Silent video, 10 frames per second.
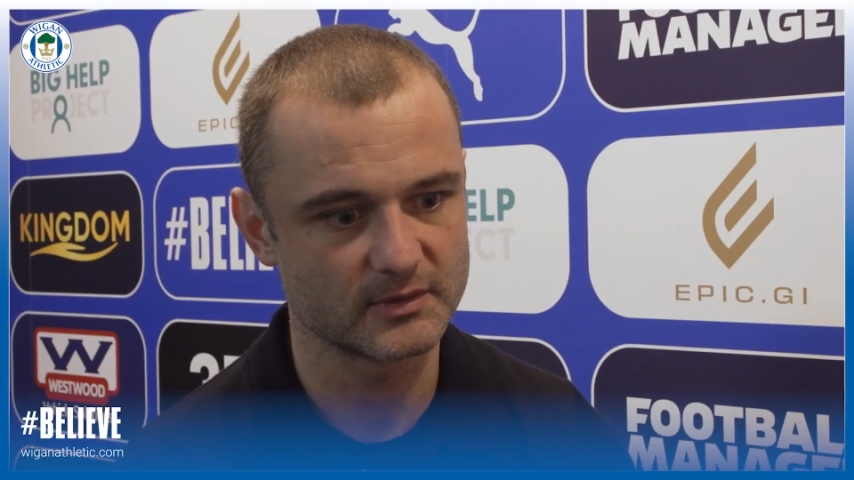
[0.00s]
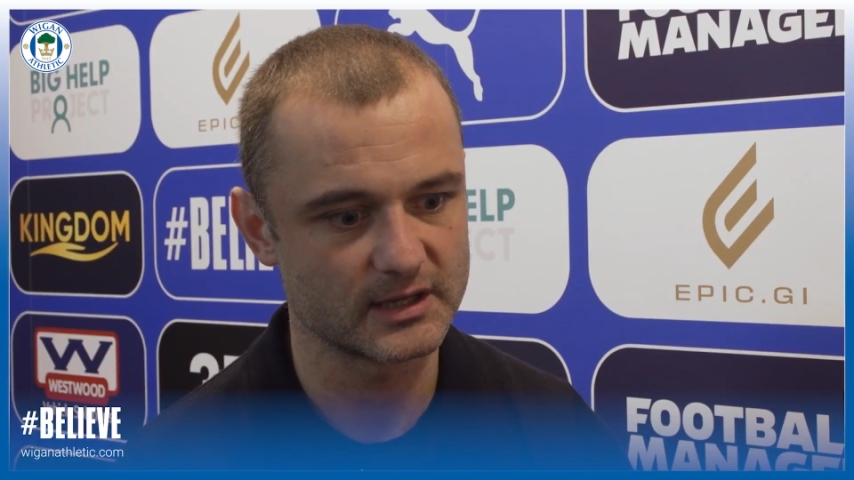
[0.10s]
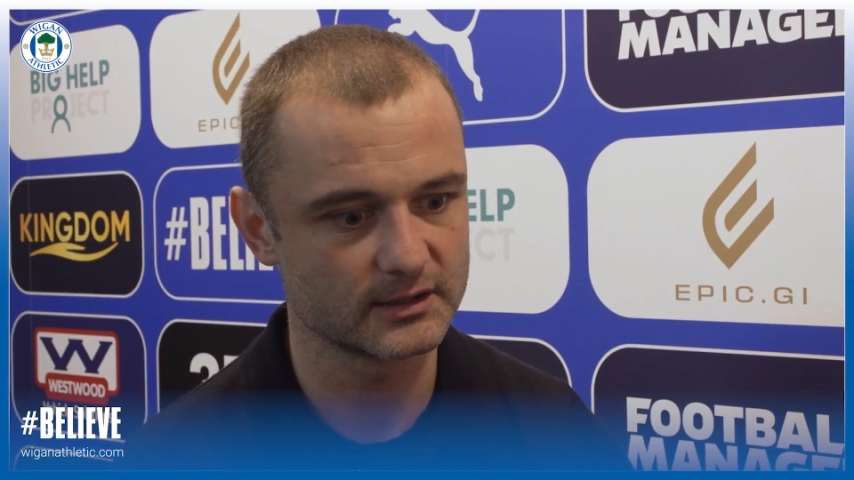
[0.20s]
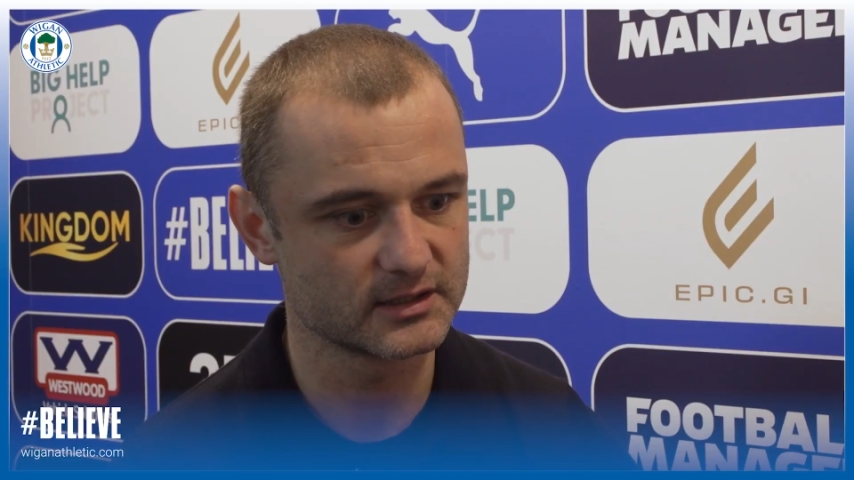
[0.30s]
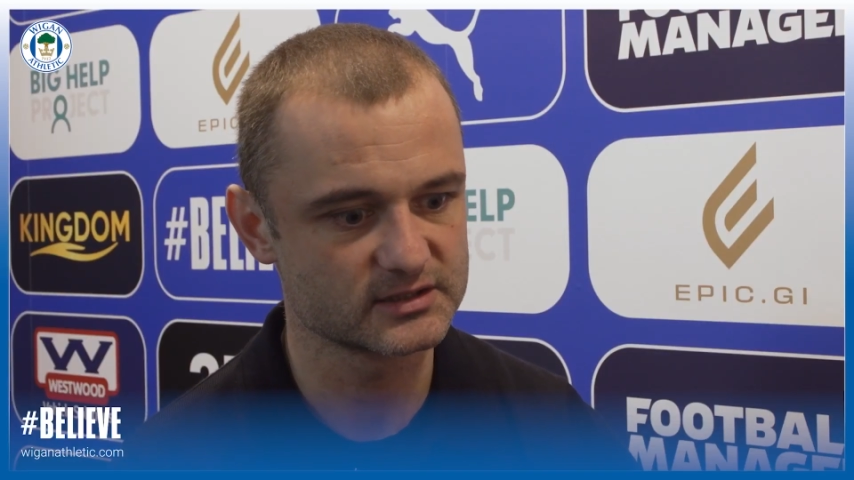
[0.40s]

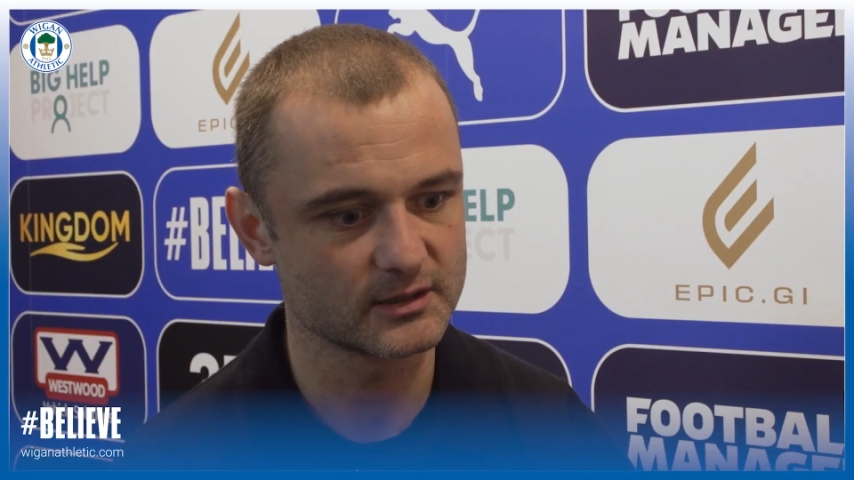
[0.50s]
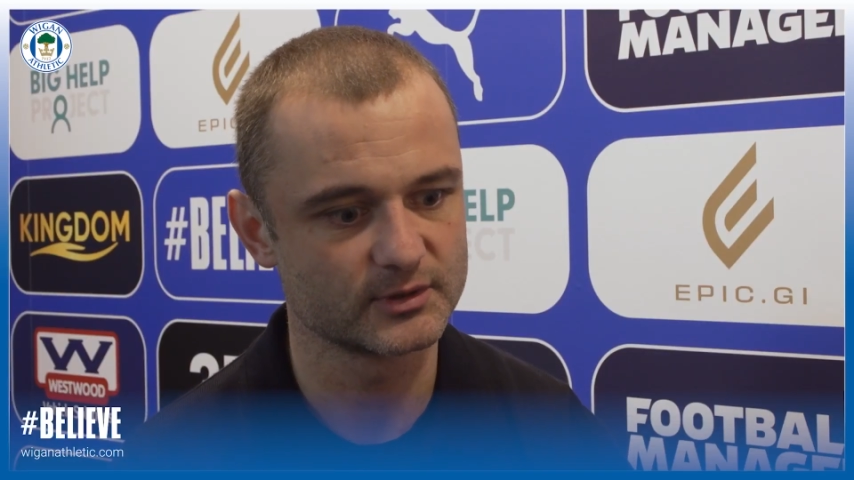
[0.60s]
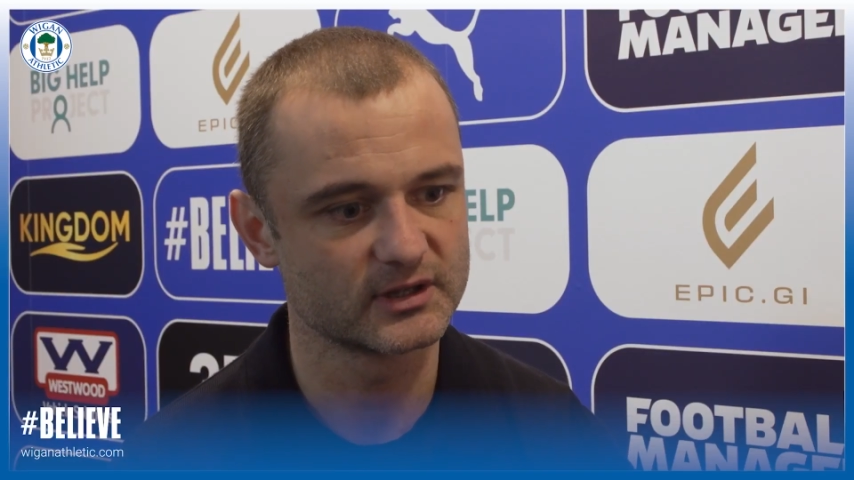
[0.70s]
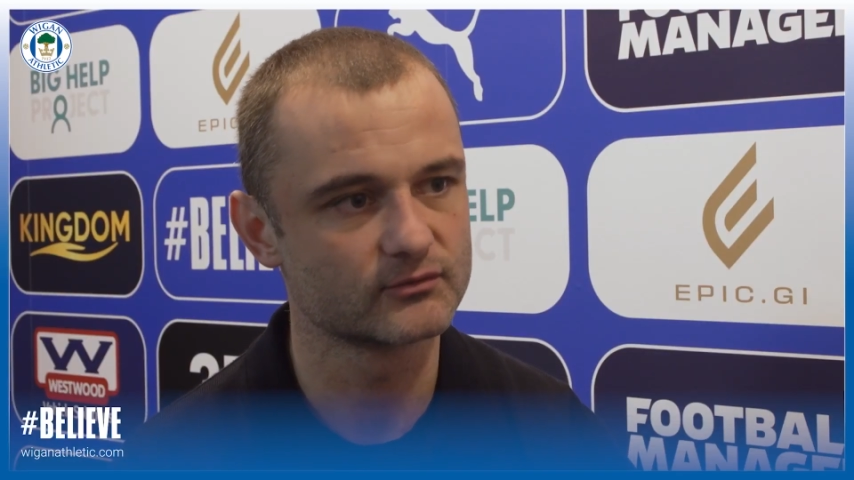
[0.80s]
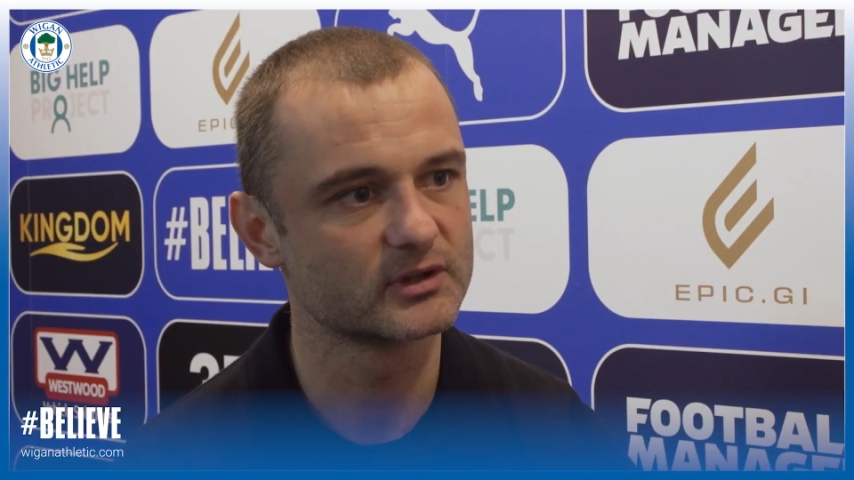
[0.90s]
Mal and the chairman
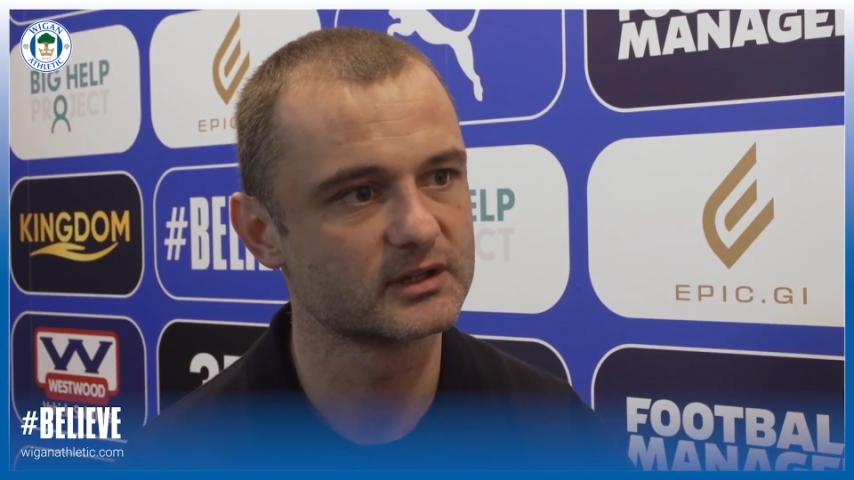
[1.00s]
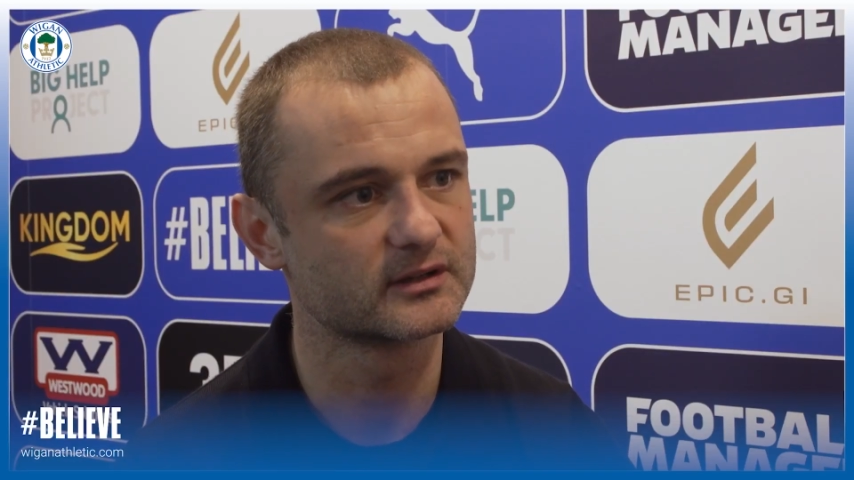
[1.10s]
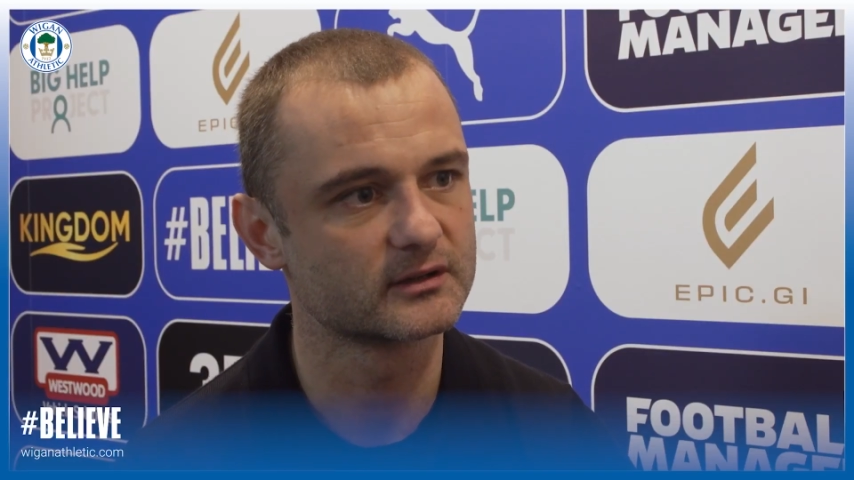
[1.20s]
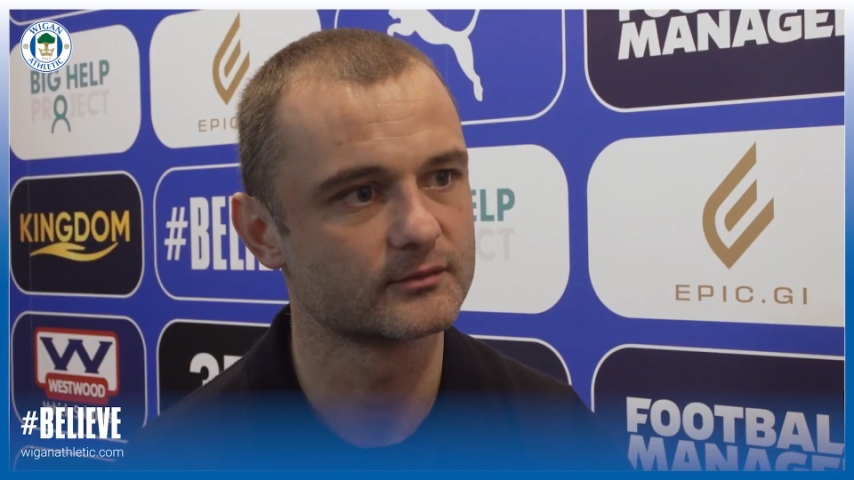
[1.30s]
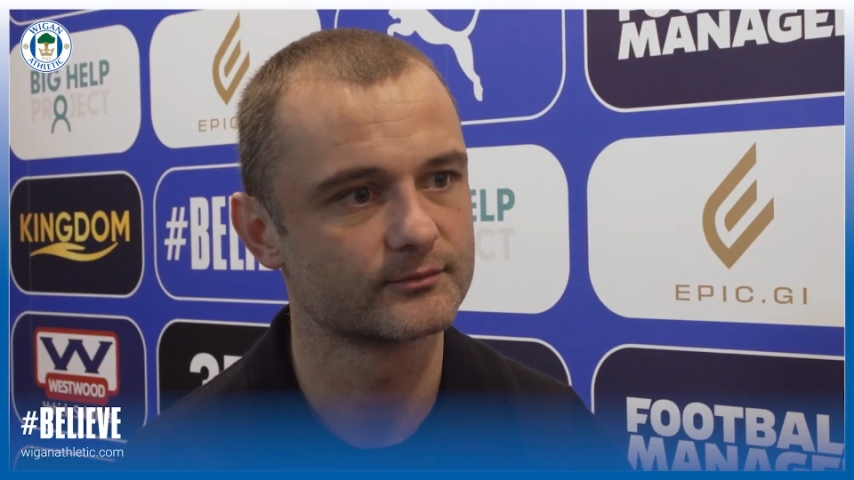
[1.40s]
did, really, to